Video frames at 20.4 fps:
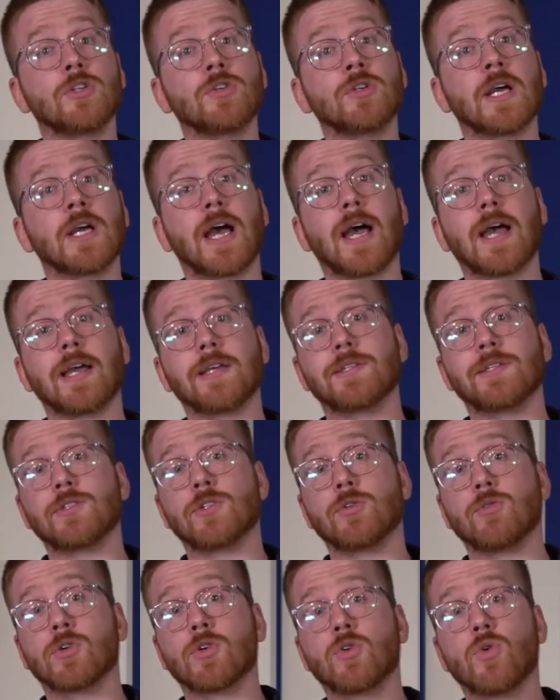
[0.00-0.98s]
you guys
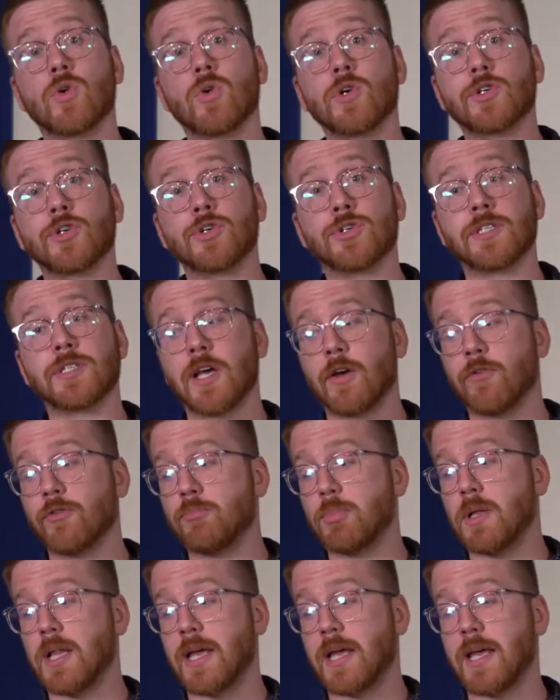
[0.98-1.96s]
to record yourselves
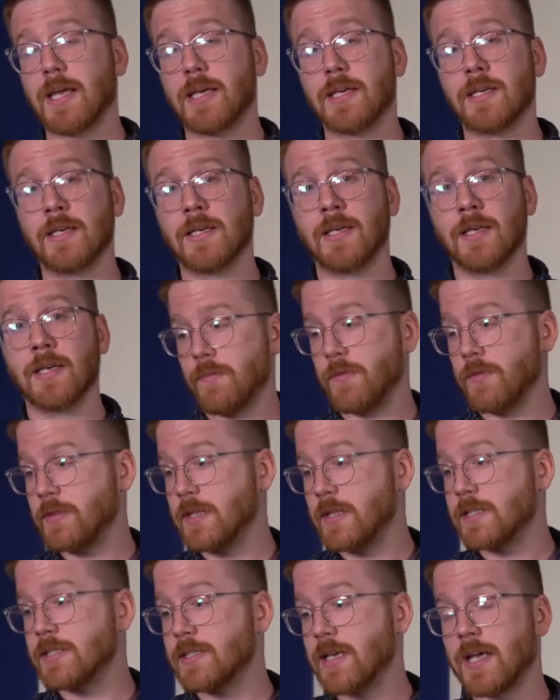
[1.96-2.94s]
playing
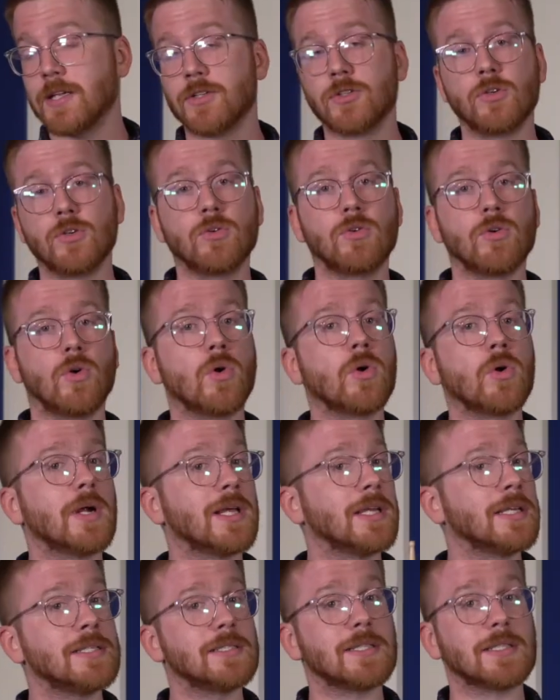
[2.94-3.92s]
this etude or at
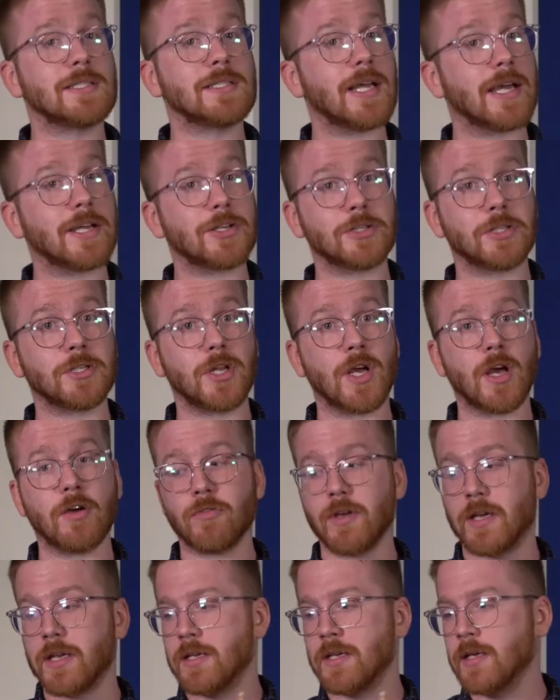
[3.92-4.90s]
least a section of
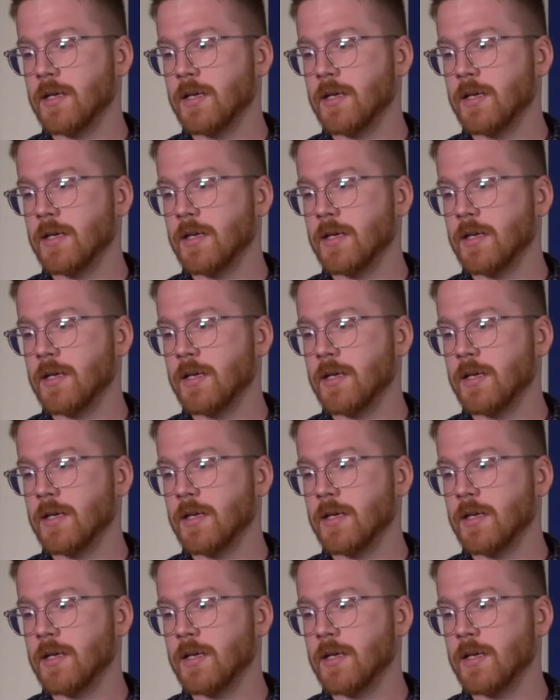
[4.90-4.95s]
it.